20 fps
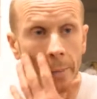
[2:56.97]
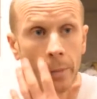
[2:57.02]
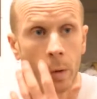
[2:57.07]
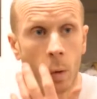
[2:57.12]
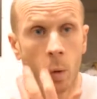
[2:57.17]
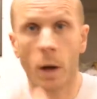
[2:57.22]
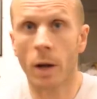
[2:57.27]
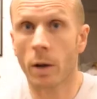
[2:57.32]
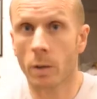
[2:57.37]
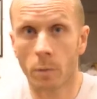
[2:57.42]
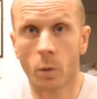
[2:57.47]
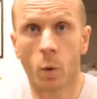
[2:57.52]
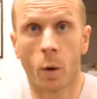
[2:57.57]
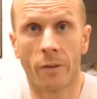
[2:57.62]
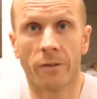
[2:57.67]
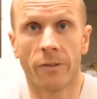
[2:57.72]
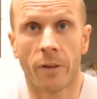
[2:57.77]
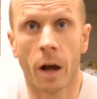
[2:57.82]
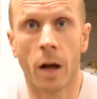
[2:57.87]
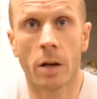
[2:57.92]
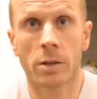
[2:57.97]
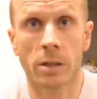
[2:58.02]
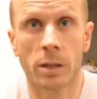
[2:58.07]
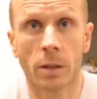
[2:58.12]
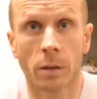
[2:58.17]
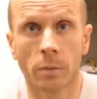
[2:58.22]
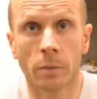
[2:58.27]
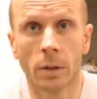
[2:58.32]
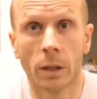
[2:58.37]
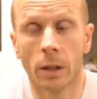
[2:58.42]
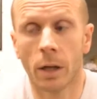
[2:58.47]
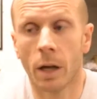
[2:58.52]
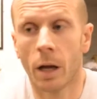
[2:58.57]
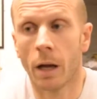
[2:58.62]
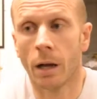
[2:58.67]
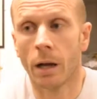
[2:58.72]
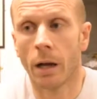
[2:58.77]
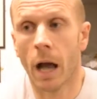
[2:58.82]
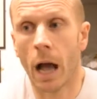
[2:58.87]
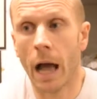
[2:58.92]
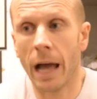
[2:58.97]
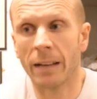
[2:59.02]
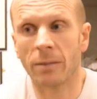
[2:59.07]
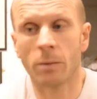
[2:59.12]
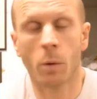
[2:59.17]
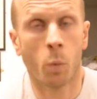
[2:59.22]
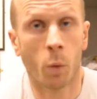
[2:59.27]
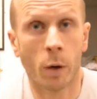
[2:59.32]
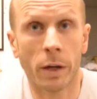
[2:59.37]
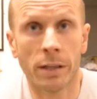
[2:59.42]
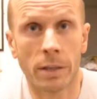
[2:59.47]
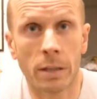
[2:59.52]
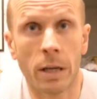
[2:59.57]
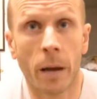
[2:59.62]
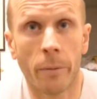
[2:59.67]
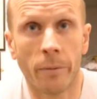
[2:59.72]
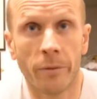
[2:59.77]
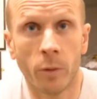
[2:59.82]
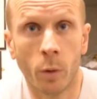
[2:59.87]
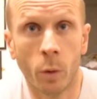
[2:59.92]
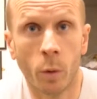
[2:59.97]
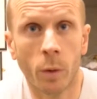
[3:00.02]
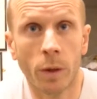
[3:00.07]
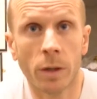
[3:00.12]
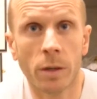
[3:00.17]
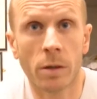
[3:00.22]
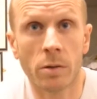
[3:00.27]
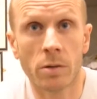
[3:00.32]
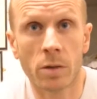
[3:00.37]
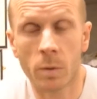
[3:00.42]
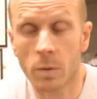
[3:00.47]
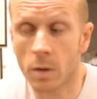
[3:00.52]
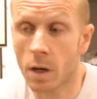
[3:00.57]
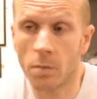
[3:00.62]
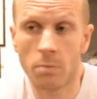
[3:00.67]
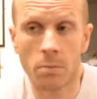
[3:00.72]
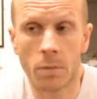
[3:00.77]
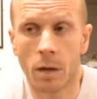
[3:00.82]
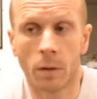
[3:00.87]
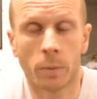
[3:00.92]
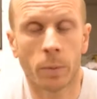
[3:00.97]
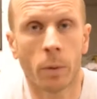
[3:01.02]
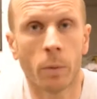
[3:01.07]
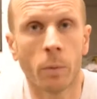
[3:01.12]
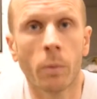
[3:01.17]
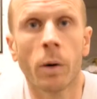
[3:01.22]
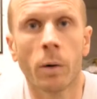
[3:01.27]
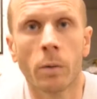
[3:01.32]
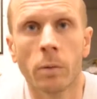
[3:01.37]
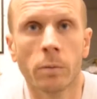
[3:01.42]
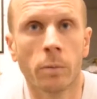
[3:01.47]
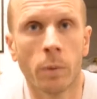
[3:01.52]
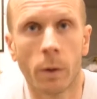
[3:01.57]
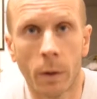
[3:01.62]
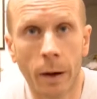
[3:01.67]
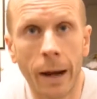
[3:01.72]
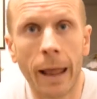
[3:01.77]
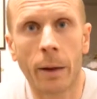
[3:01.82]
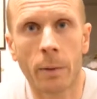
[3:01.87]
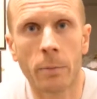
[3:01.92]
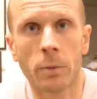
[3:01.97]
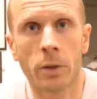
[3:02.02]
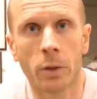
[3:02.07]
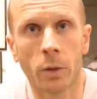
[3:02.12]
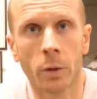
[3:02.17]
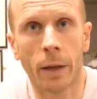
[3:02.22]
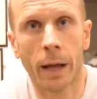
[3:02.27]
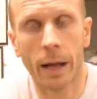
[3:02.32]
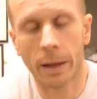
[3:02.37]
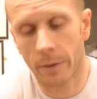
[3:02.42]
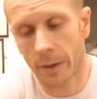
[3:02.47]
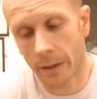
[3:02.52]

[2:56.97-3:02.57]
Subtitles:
quite fast and wanting to come forward, so it was like, no problem, we'll allow him to do that.